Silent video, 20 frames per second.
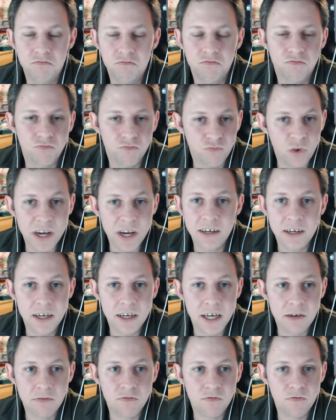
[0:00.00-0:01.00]

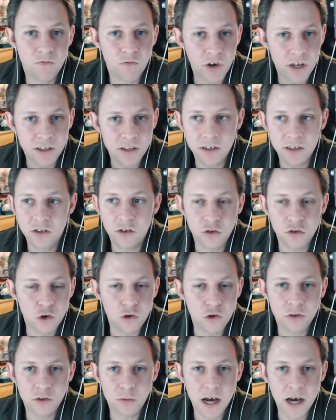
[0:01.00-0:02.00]
reading it, read the
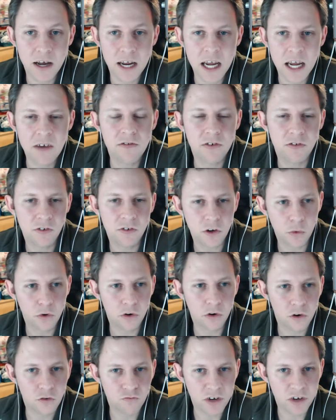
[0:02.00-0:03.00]
tutorials about it, even if you don't
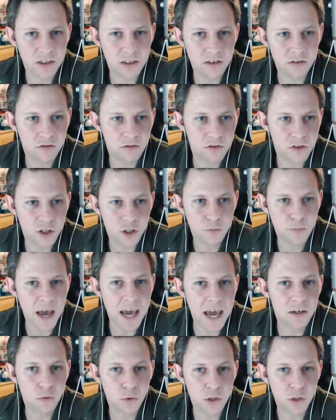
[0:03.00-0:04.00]
want to kind of read the
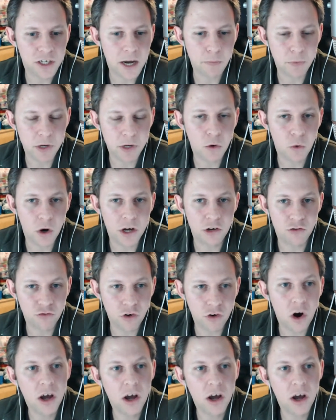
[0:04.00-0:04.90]
specs, which can be quite dry,